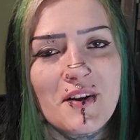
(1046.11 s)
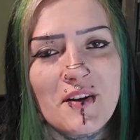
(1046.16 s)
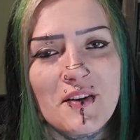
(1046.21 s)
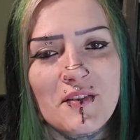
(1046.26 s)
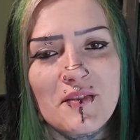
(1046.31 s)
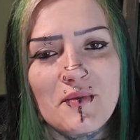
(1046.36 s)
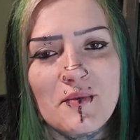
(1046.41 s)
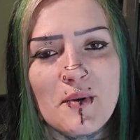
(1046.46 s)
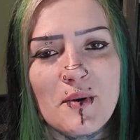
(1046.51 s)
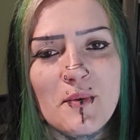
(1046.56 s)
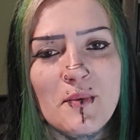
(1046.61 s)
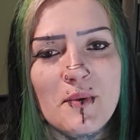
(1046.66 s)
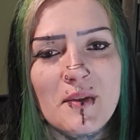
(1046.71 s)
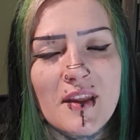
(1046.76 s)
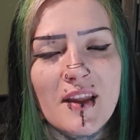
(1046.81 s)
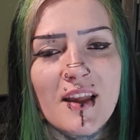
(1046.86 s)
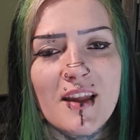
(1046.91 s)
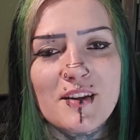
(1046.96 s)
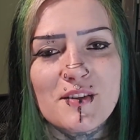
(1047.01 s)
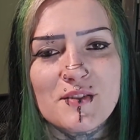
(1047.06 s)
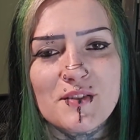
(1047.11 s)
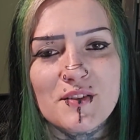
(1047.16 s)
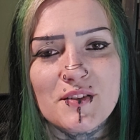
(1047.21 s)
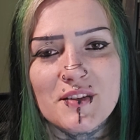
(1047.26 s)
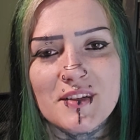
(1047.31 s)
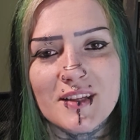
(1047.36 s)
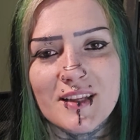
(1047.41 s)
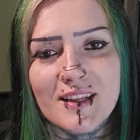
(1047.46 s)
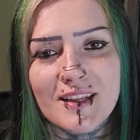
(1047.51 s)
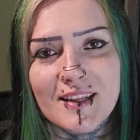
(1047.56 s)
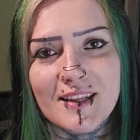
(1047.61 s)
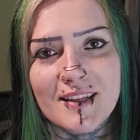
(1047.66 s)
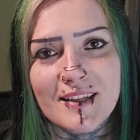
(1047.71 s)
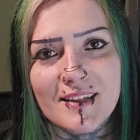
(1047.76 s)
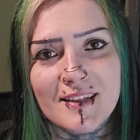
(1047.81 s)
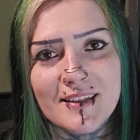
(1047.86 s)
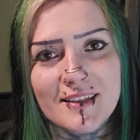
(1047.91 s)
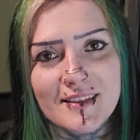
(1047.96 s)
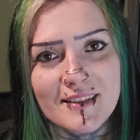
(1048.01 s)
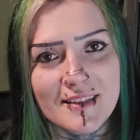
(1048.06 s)
of what we entered
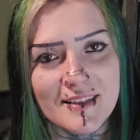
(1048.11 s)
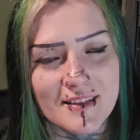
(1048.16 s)
in